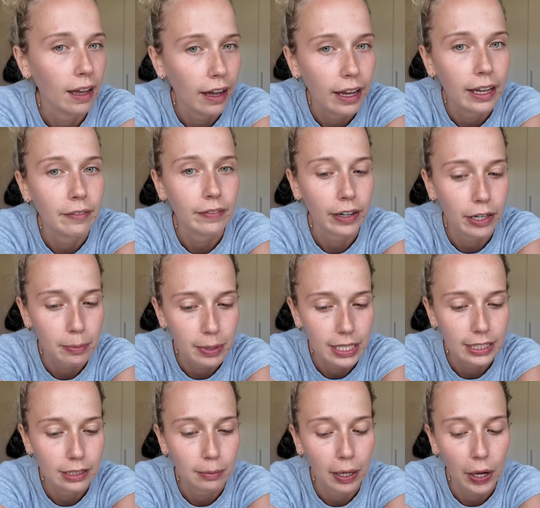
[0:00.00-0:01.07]
I am very
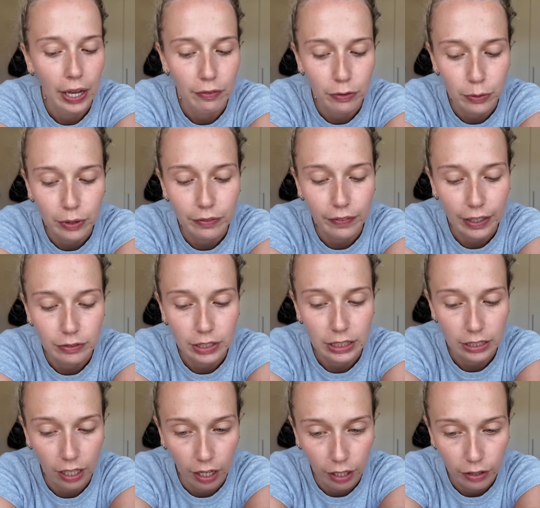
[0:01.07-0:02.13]
pleased about. Everyone found
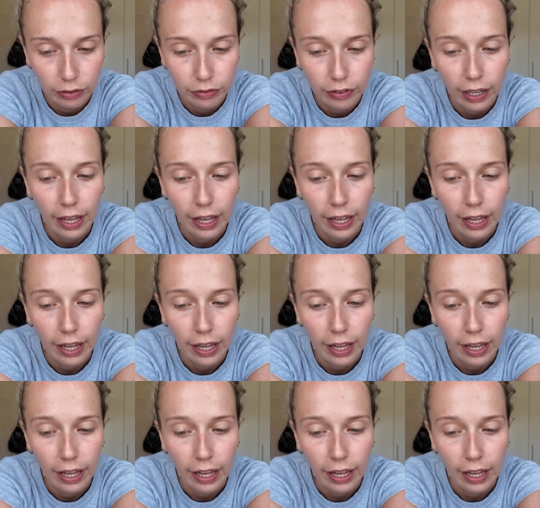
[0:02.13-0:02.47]
it tough.